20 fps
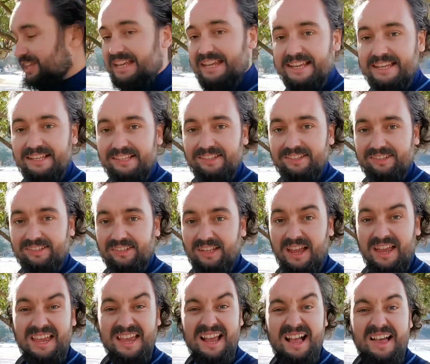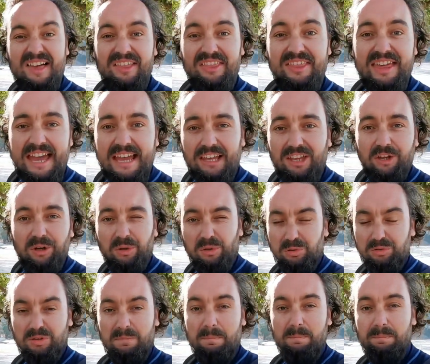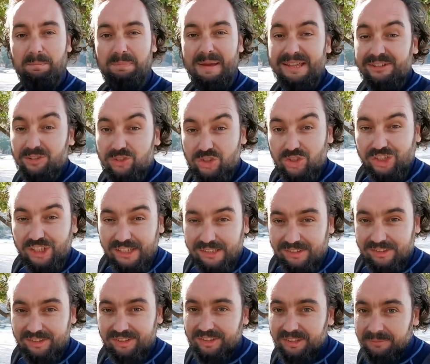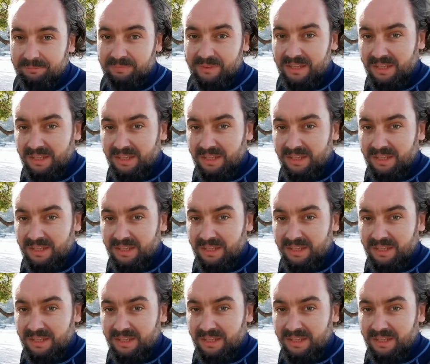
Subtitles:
these. They're called benches.